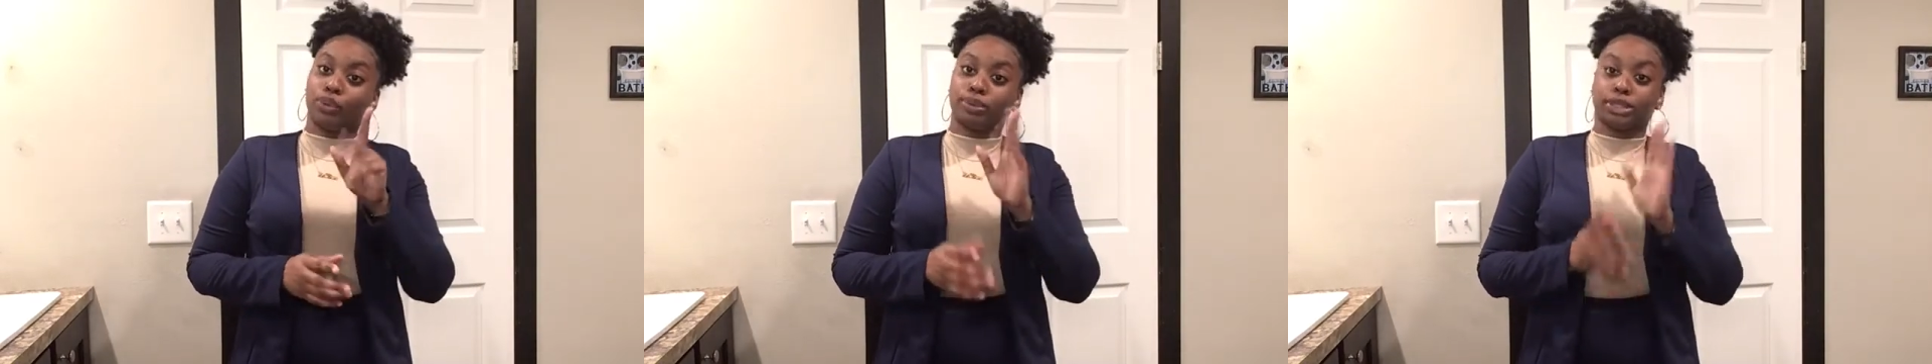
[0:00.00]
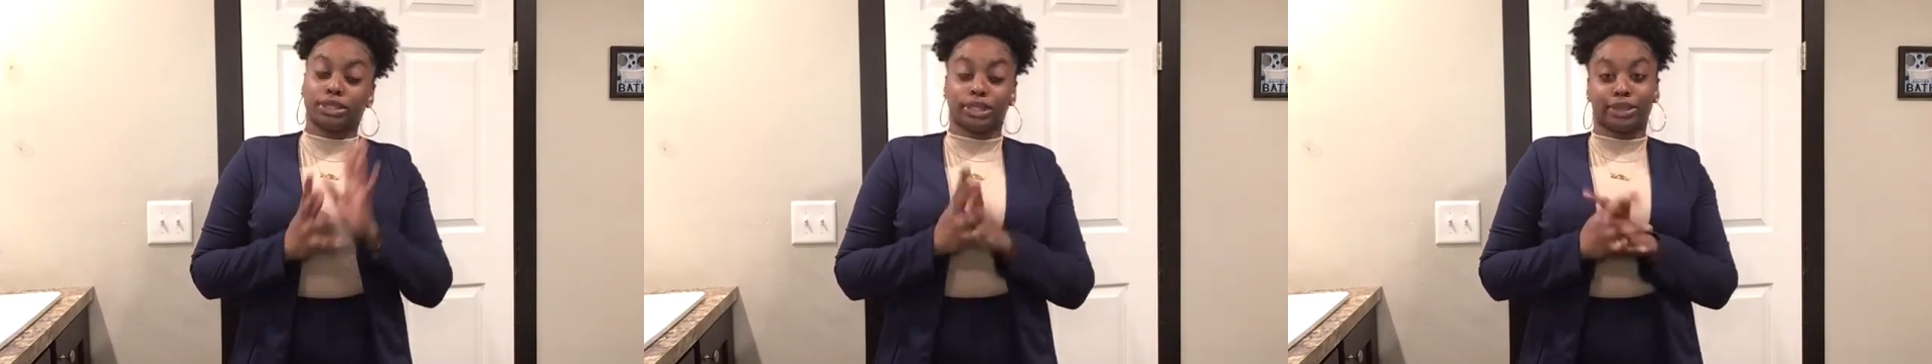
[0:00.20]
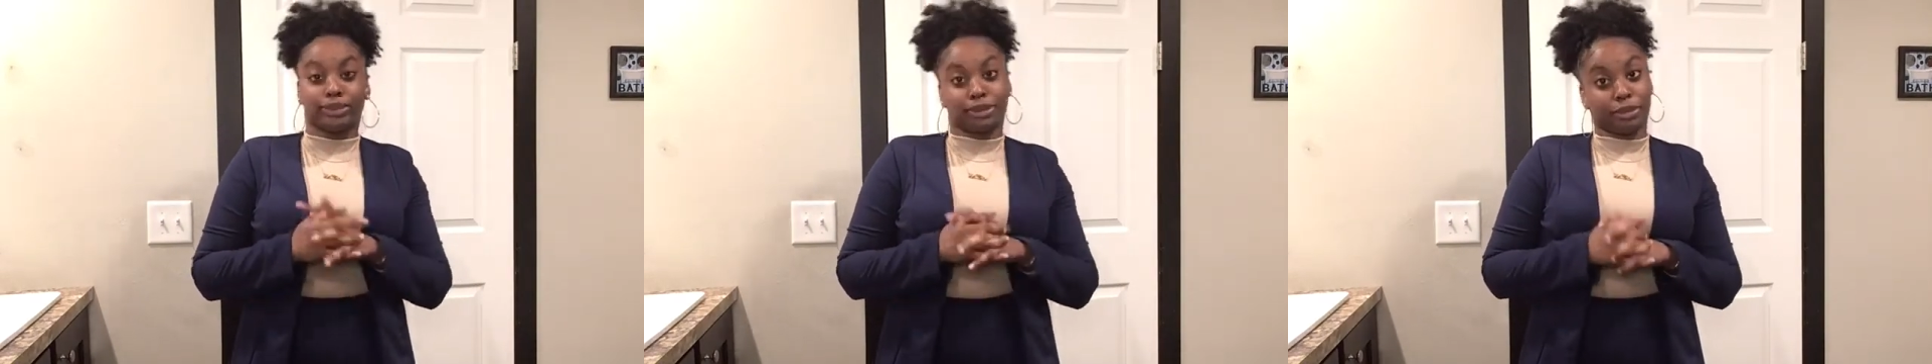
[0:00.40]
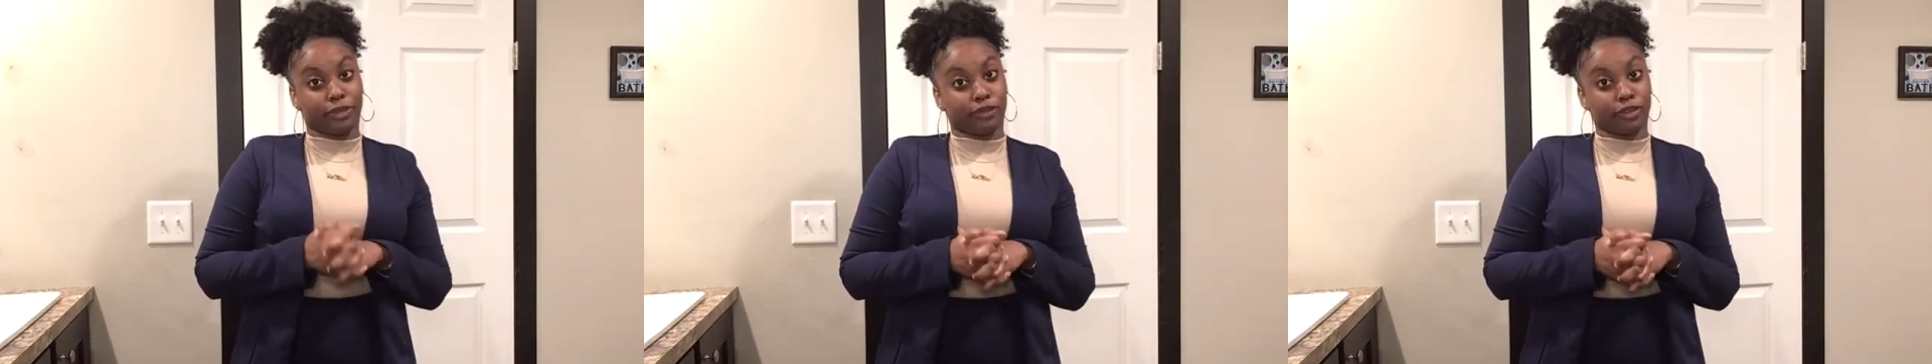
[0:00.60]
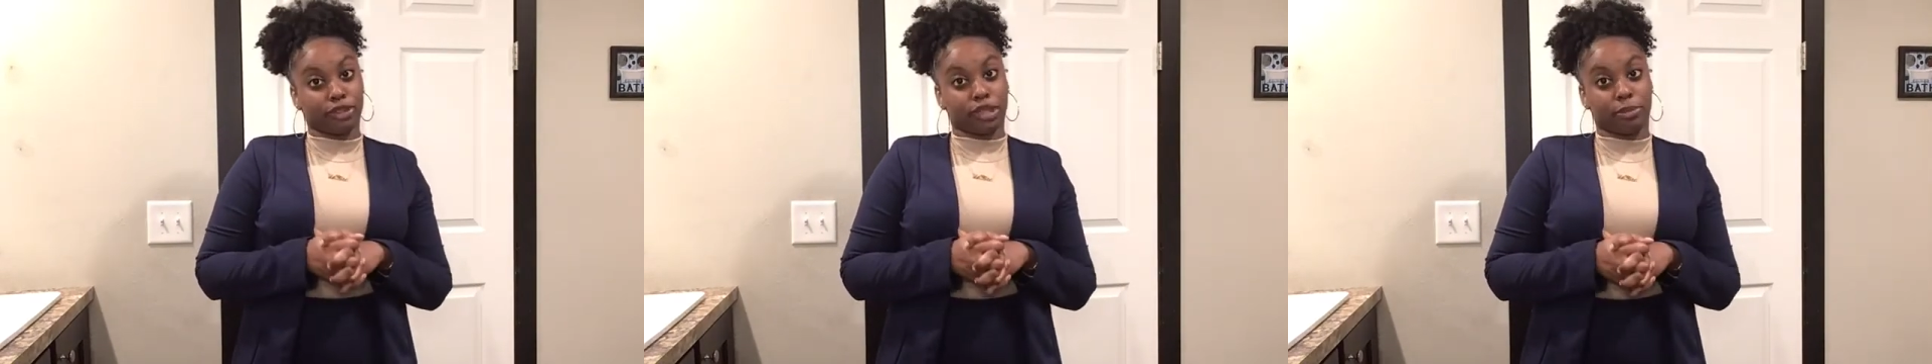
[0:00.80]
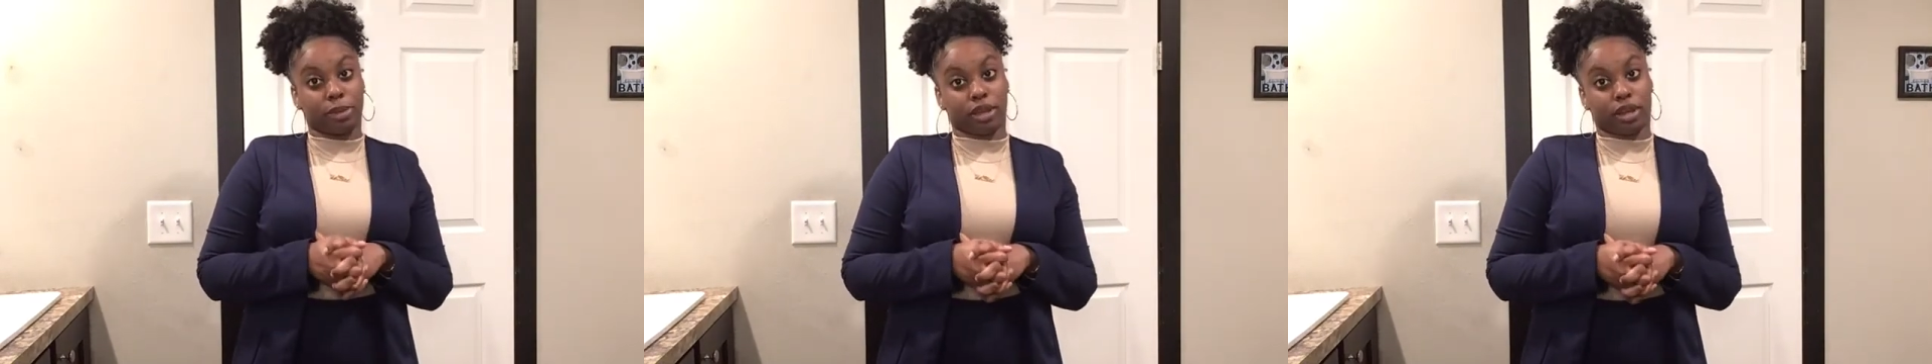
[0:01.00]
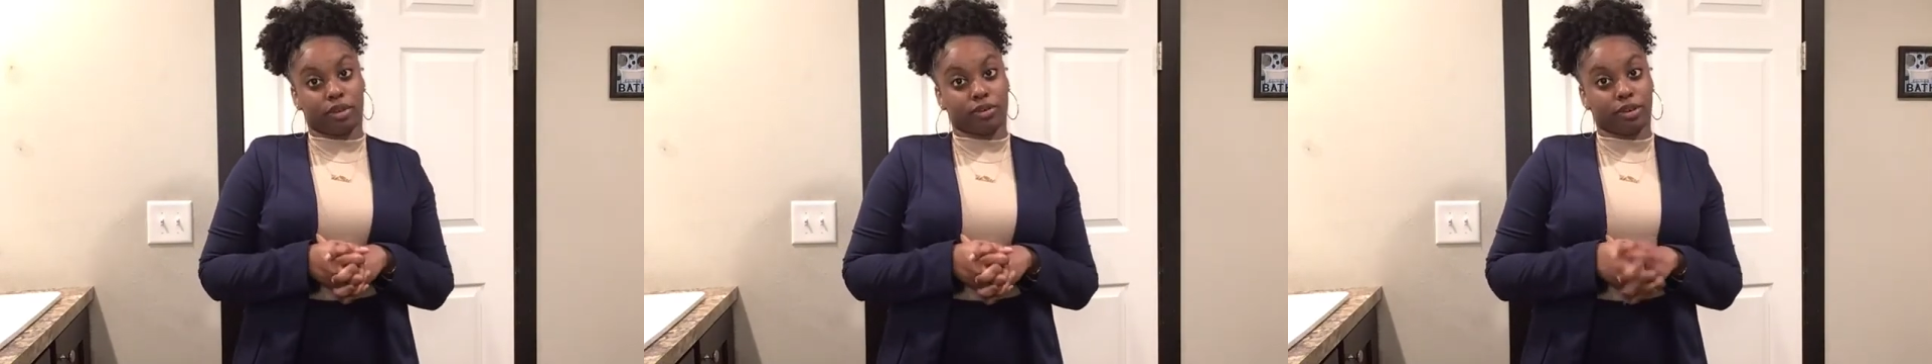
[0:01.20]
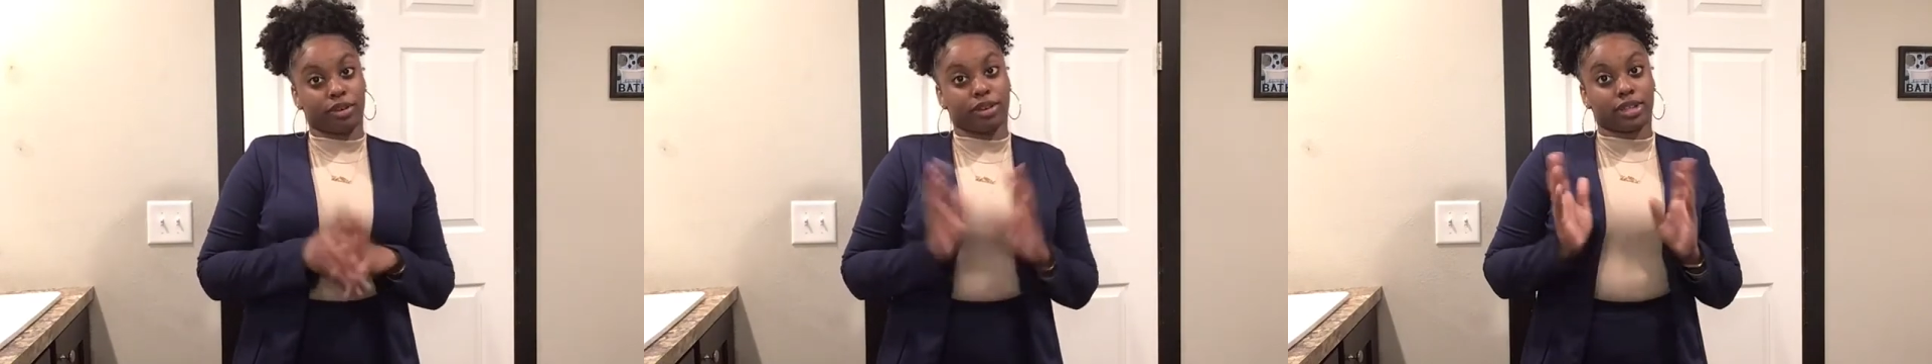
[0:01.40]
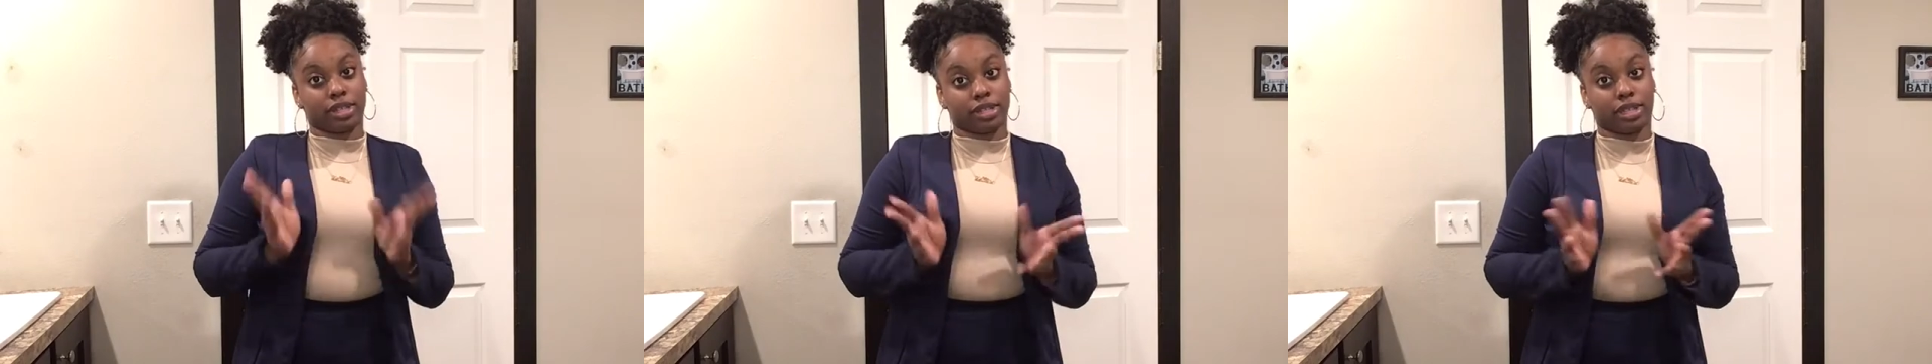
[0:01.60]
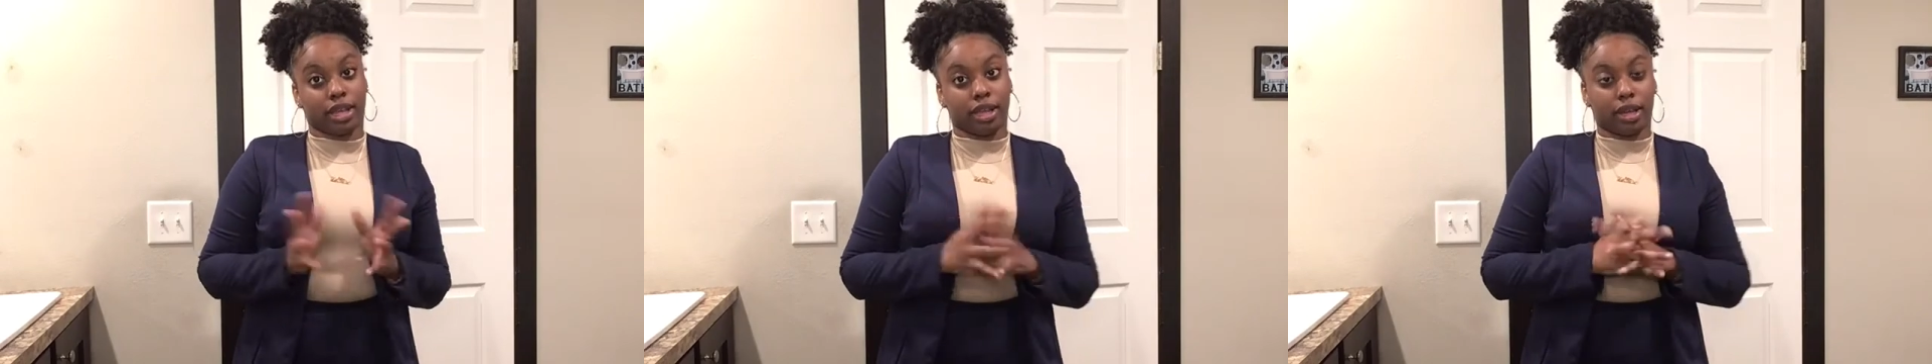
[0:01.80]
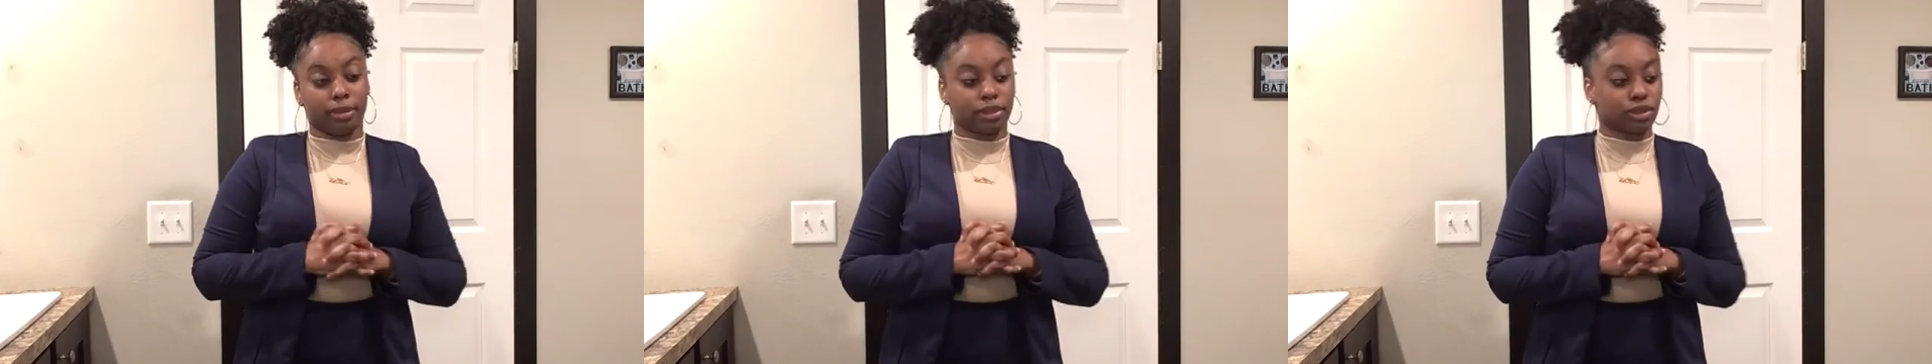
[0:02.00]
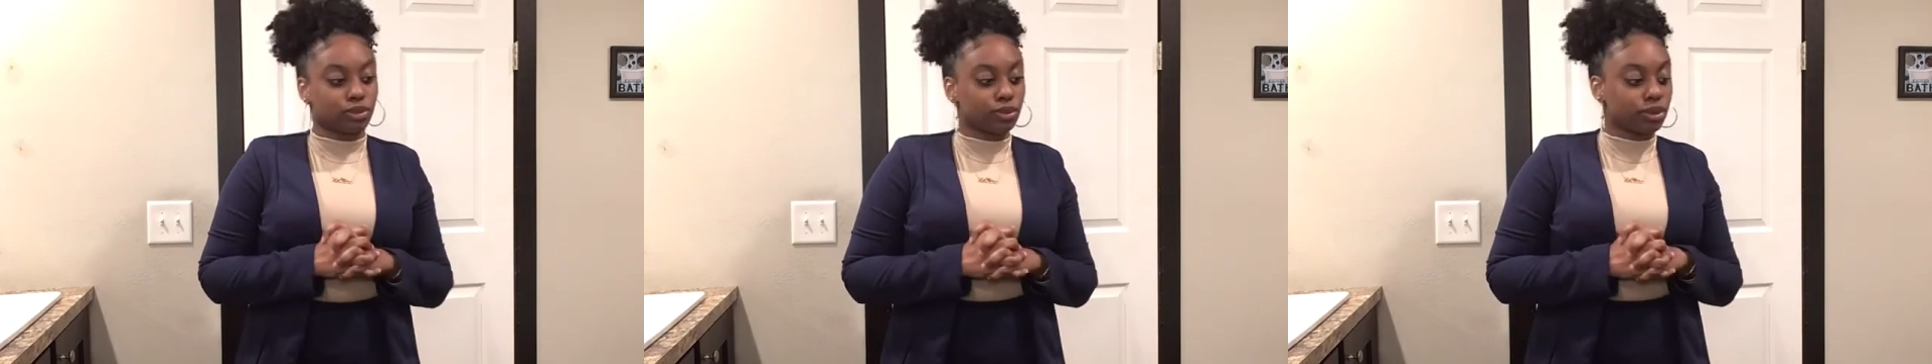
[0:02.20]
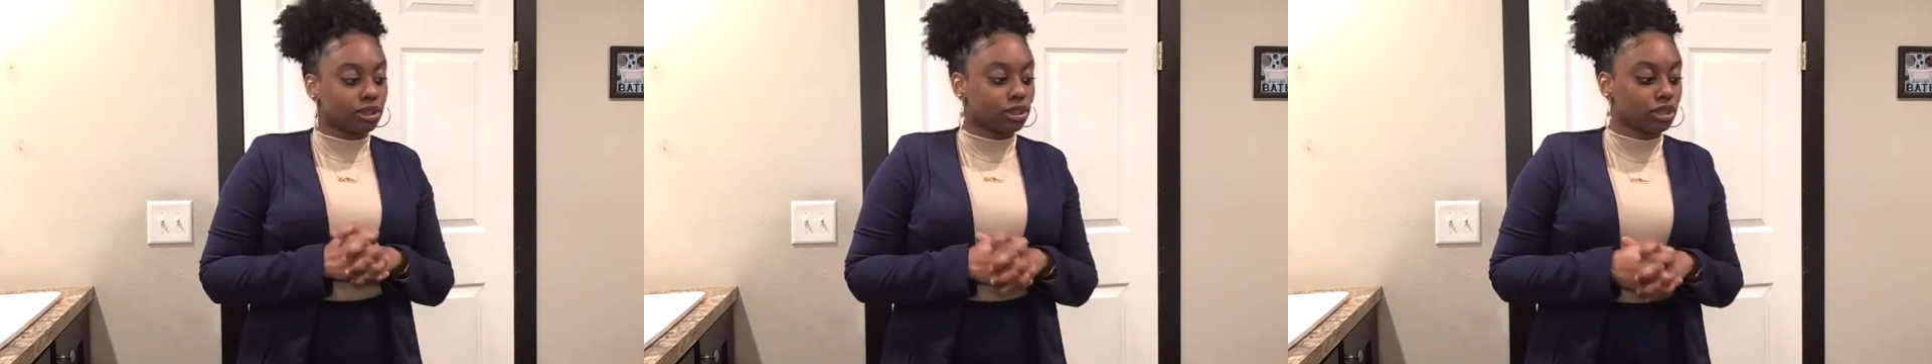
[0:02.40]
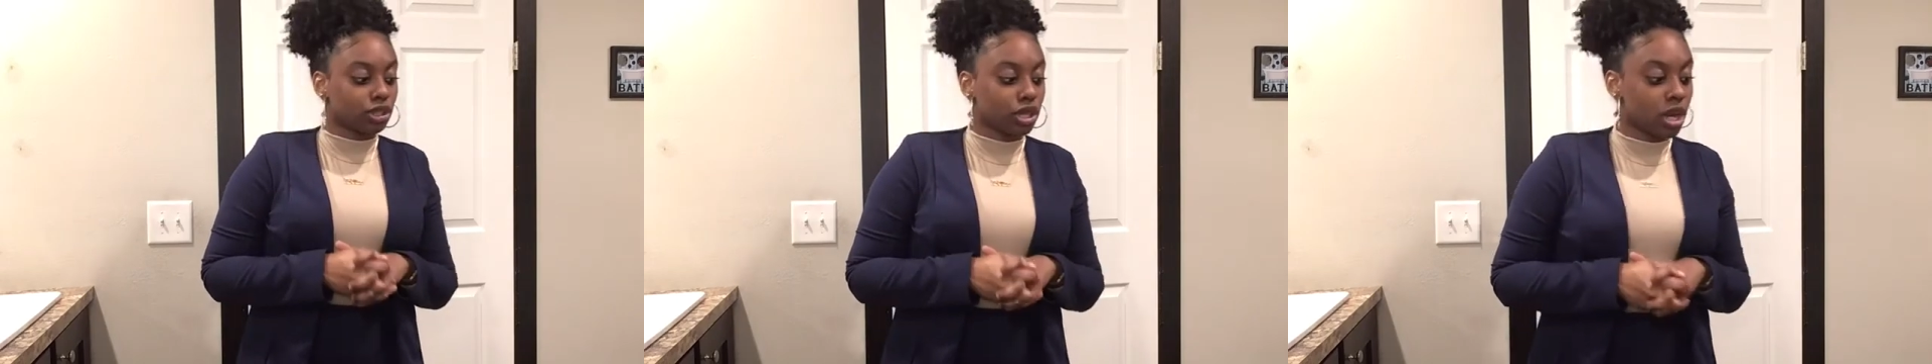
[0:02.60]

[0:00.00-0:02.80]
today was my first day back at work. Yes, I am a school teacher.